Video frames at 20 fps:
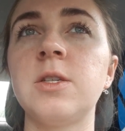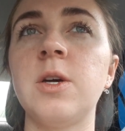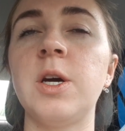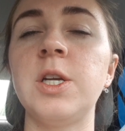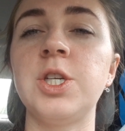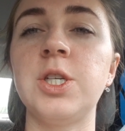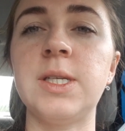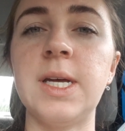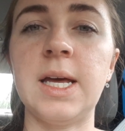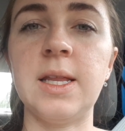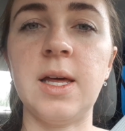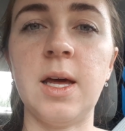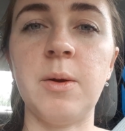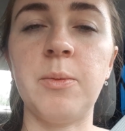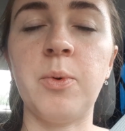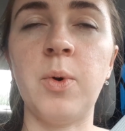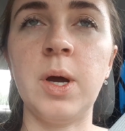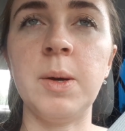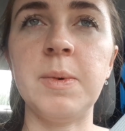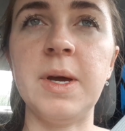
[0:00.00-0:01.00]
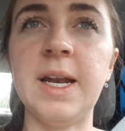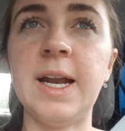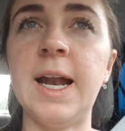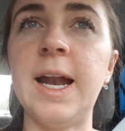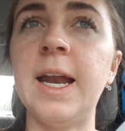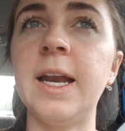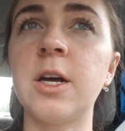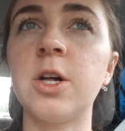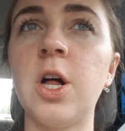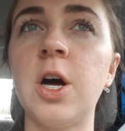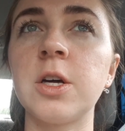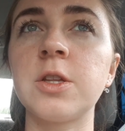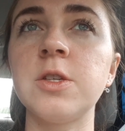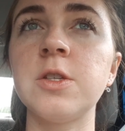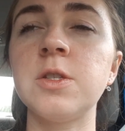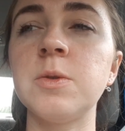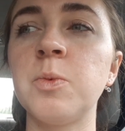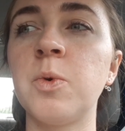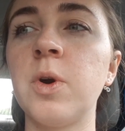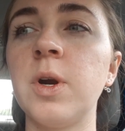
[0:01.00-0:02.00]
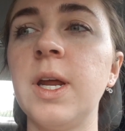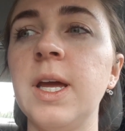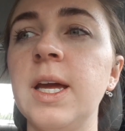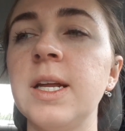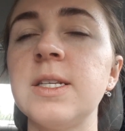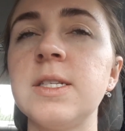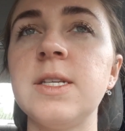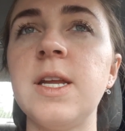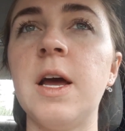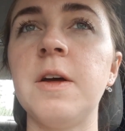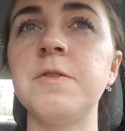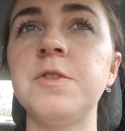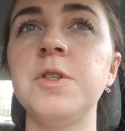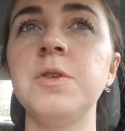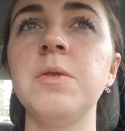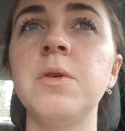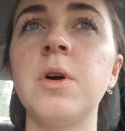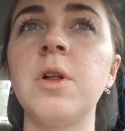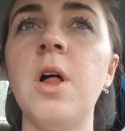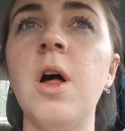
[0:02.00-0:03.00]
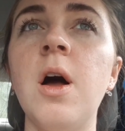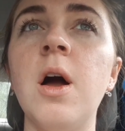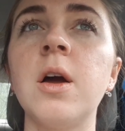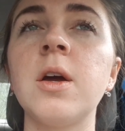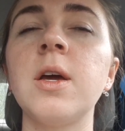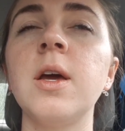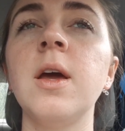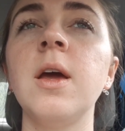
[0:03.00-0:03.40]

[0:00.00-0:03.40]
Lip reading: So I just had that appointment at 8 o'clock this morning. It's now 2 o'clock.